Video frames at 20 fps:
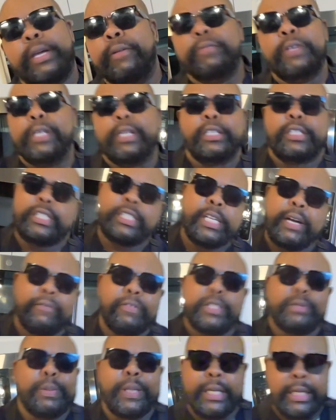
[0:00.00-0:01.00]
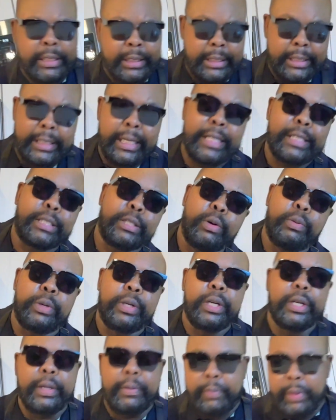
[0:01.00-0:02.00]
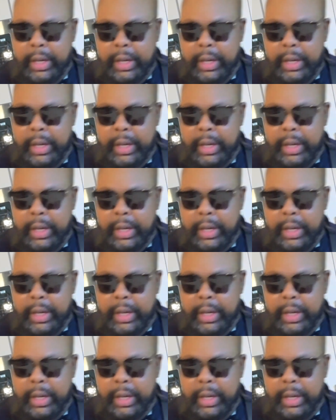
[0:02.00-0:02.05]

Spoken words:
give you the shivers because it tastes so good,